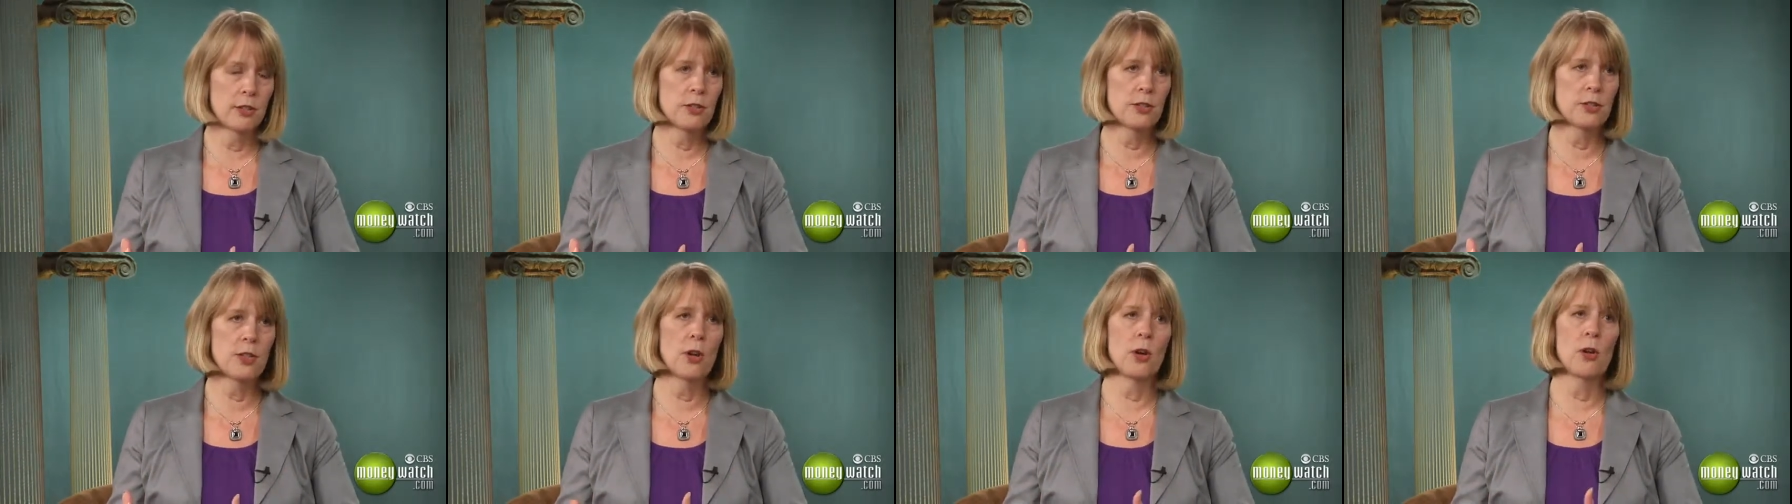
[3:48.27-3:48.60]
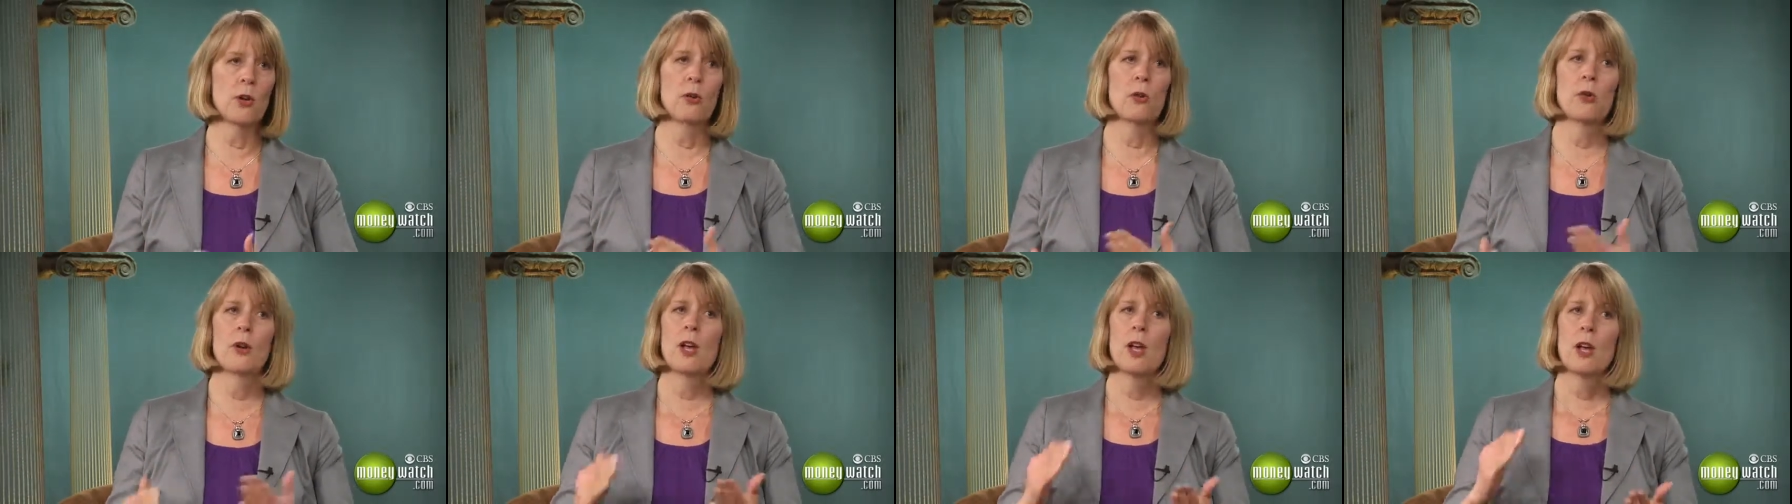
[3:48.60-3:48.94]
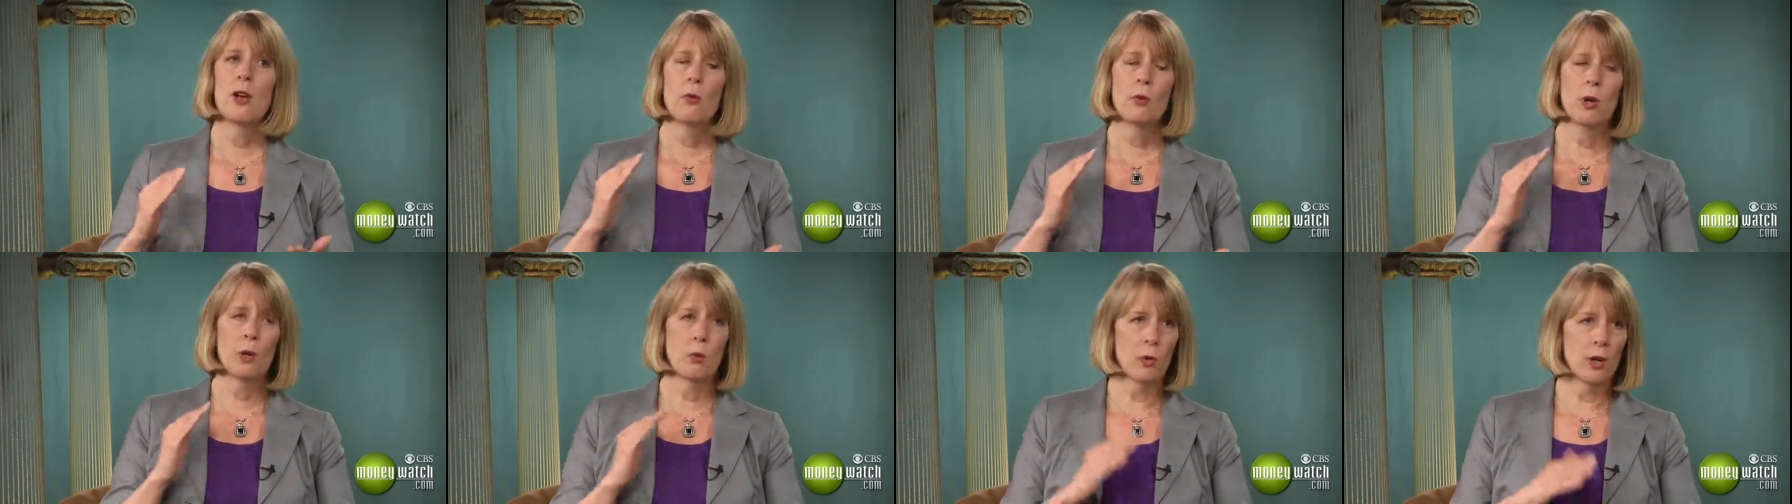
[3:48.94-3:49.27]
So
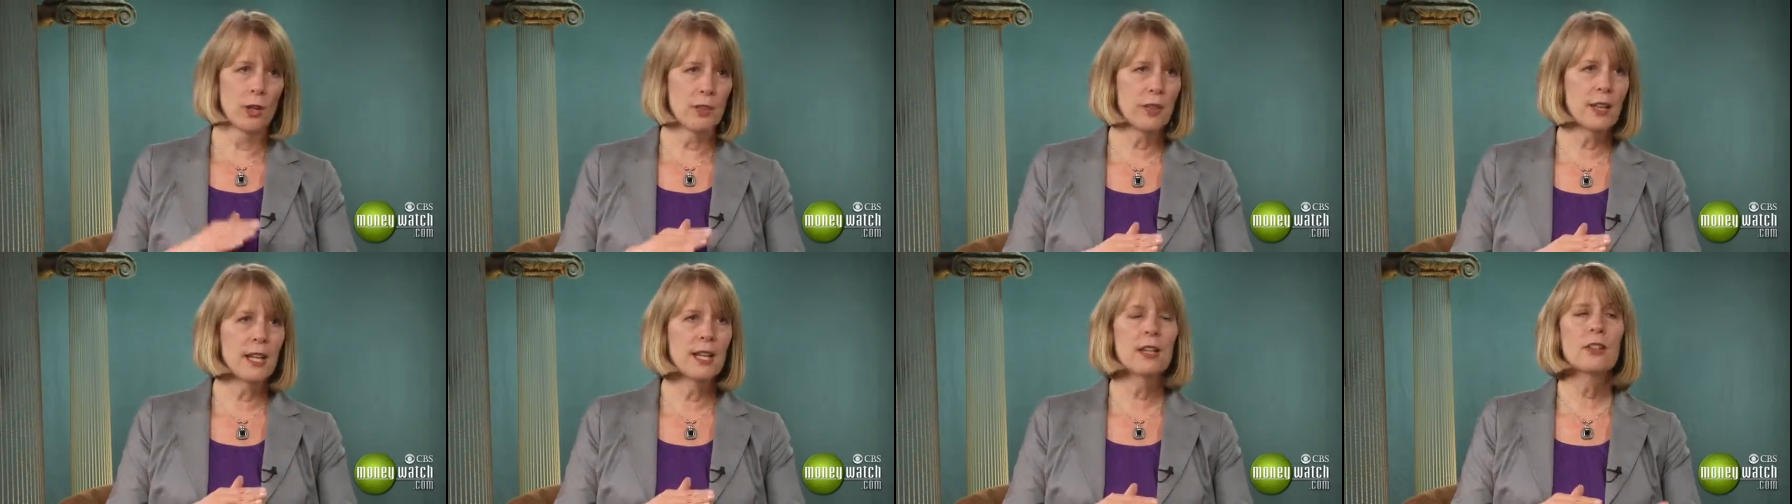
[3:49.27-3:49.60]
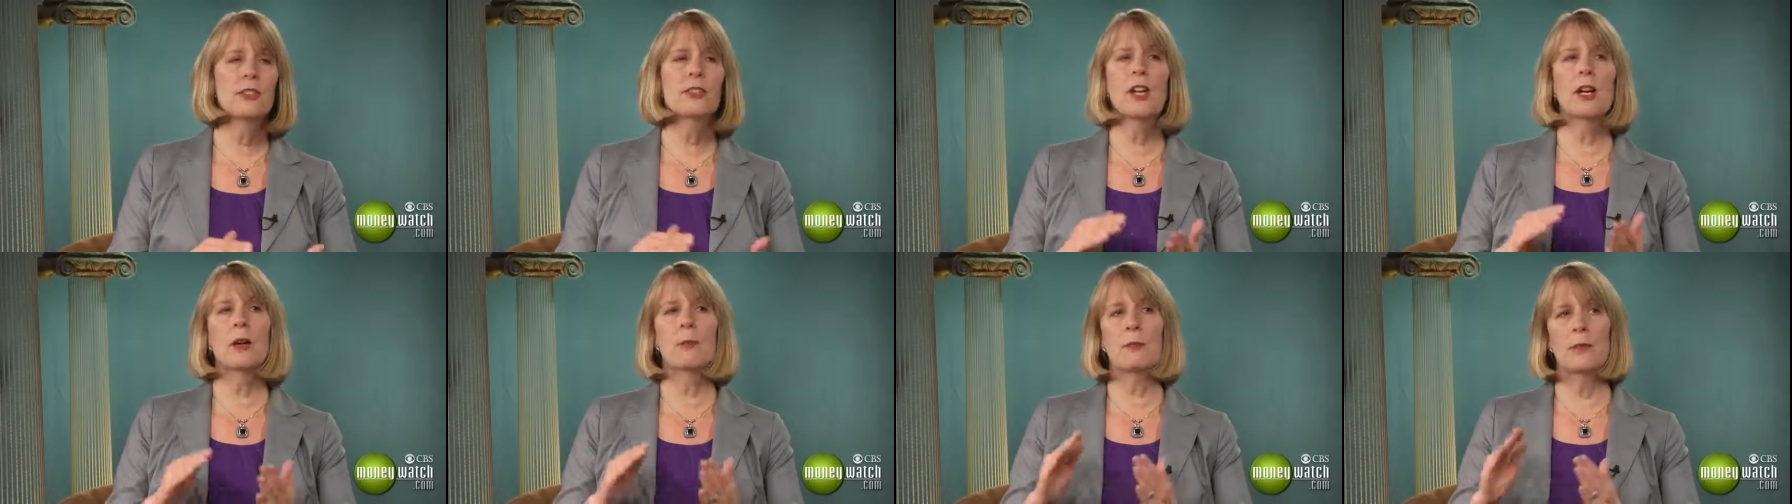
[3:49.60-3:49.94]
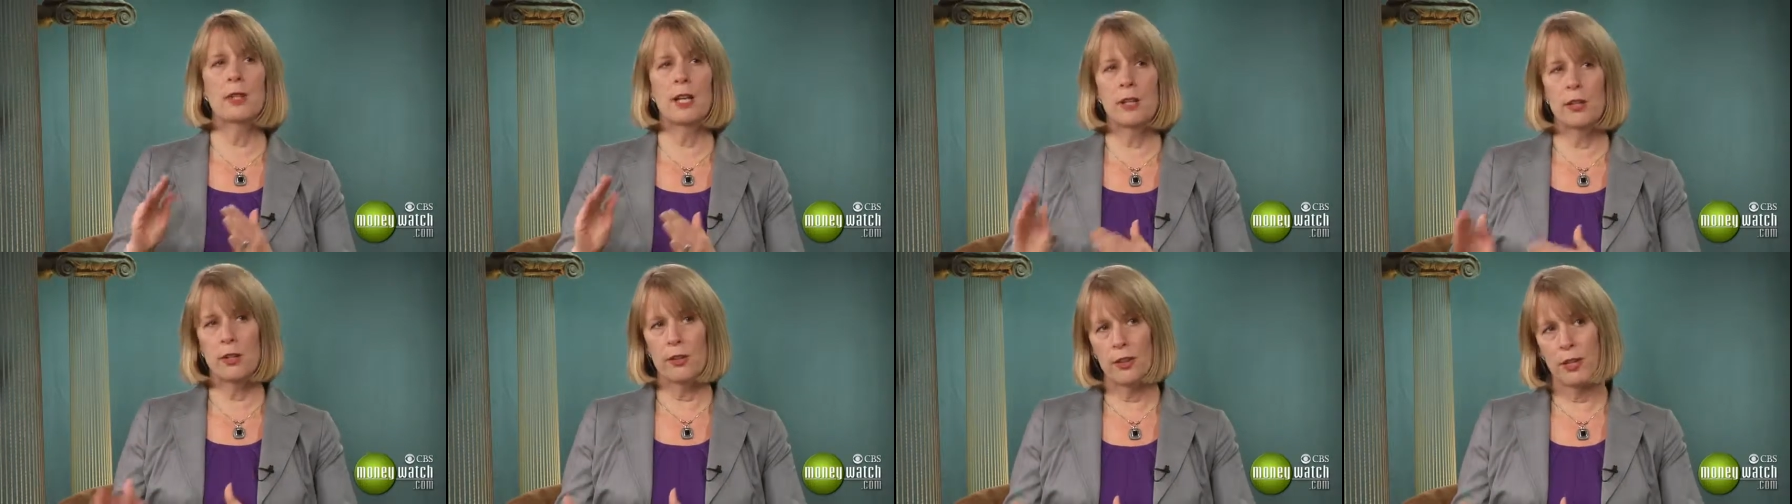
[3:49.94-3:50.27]
when one thing is up,
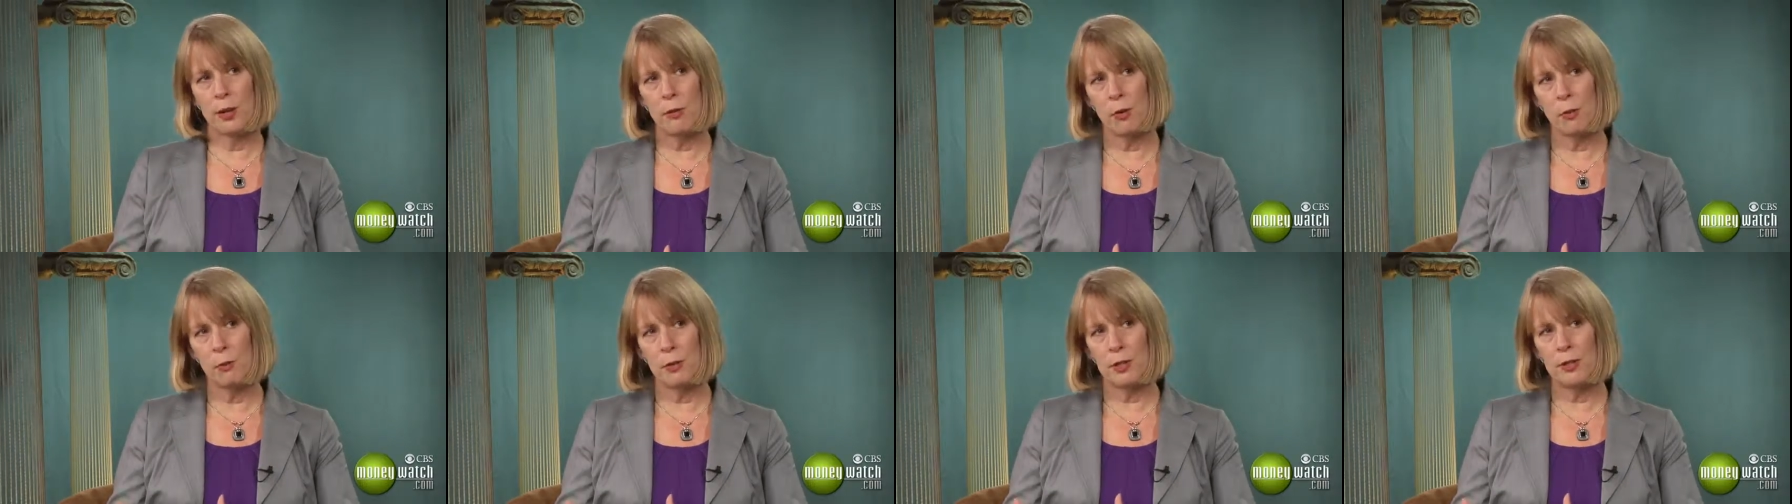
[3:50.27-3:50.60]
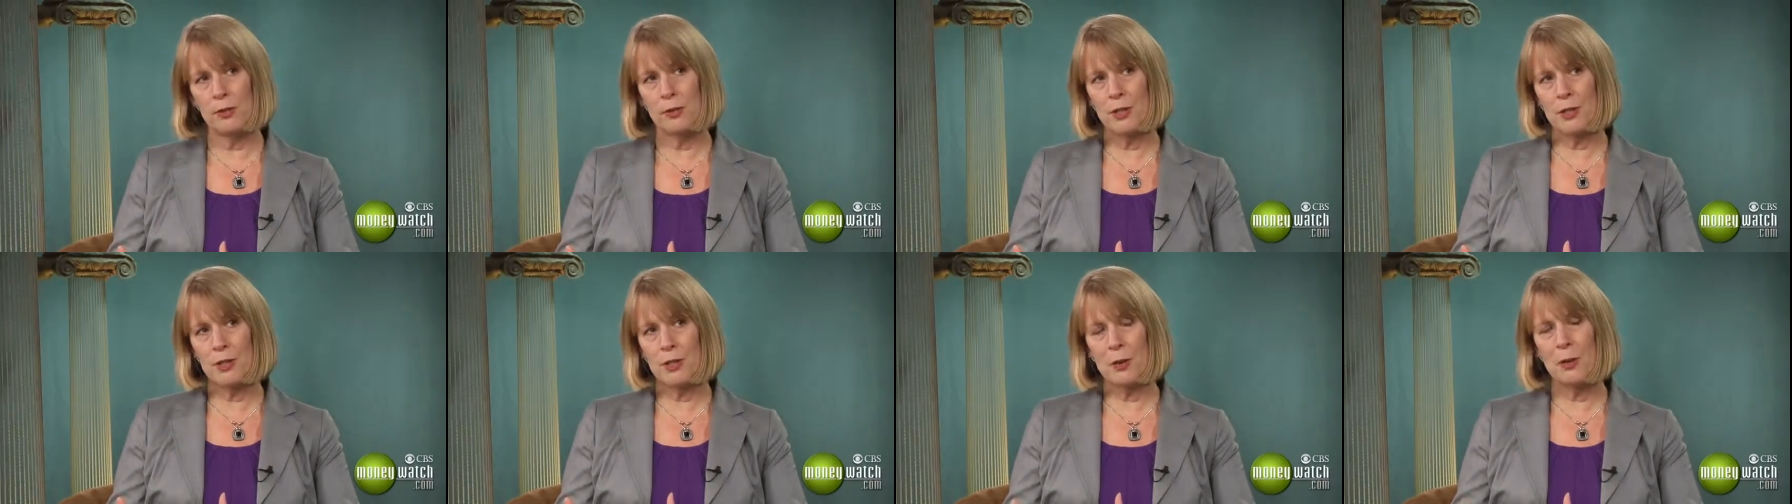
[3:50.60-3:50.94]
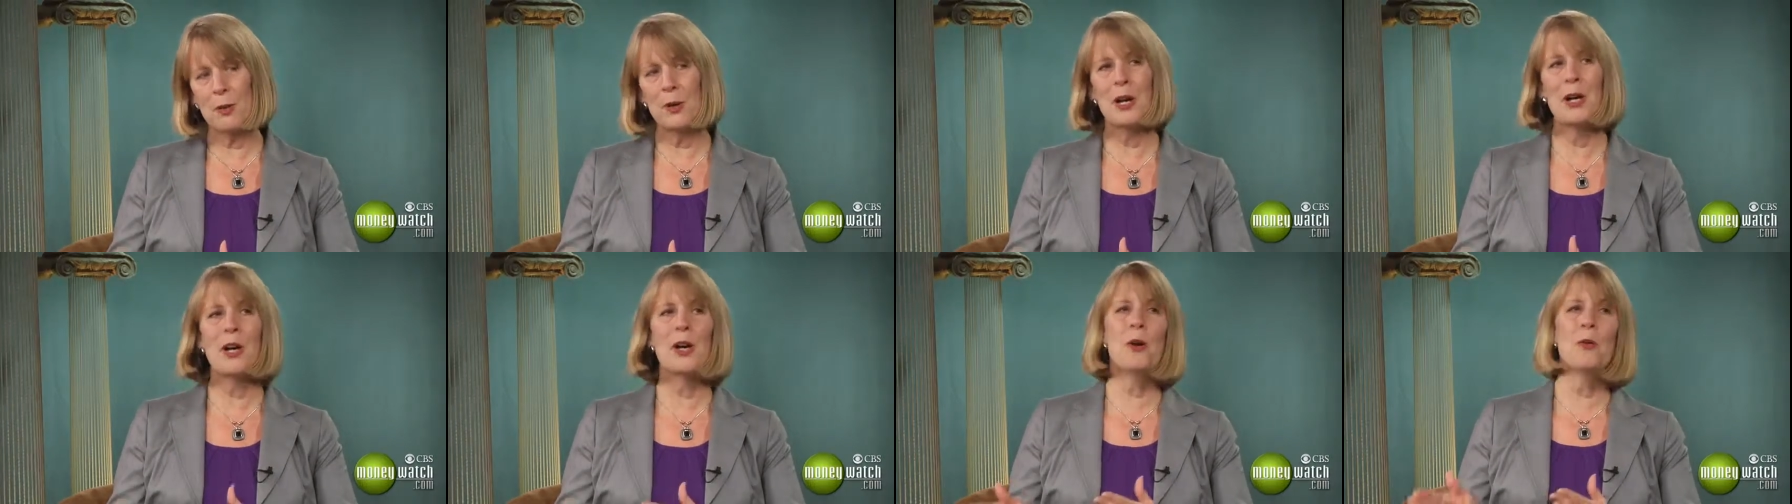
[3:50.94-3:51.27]
the other thing won't be doing so
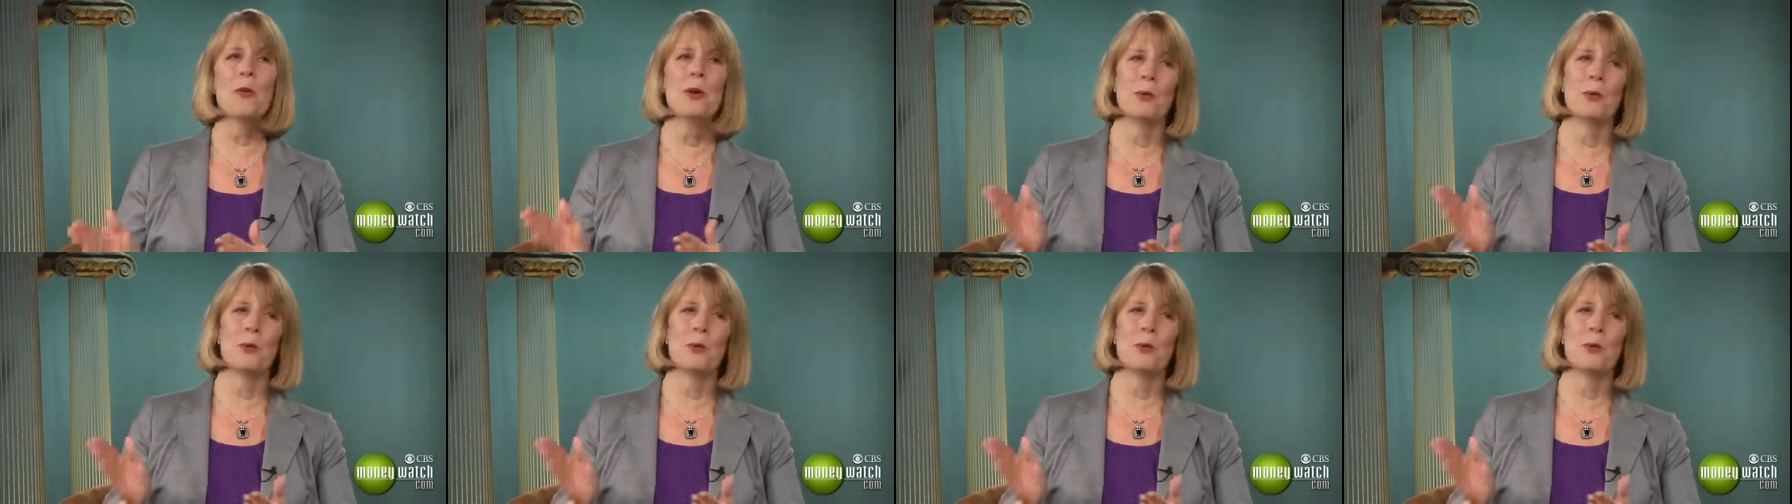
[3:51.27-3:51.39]
well.